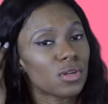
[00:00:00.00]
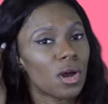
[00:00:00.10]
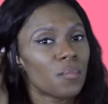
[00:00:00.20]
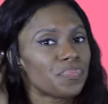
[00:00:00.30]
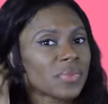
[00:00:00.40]
you
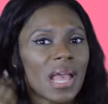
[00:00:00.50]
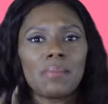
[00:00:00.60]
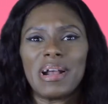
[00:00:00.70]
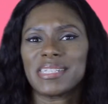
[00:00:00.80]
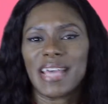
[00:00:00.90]
know, it
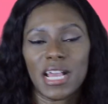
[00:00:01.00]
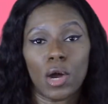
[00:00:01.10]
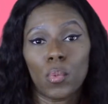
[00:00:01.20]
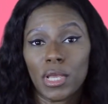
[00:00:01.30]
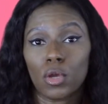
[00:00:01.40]
might take
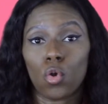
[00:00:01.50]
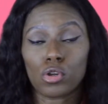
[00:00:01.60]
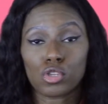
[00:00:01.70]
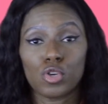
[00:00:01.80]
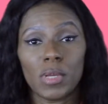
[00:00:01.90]
a week
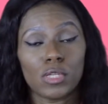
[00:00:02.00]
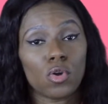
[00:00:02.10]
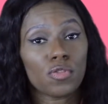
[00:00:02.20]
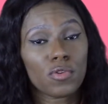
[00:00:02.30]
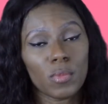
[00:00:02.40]
or 2 weeks
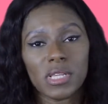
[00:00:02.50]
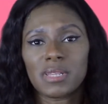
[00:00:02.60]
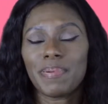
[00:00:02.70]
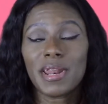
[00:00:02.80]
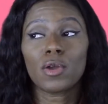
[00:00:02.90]
or 3 weeks,
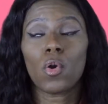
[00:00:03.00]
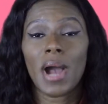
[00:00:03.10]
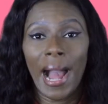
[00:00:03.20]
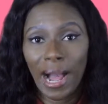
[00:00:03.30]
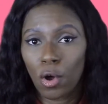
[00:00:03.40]
depending on
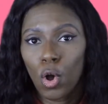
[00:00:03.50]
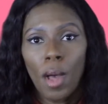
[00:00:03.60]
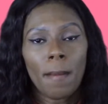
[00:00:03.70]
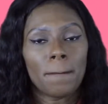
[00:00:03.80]
how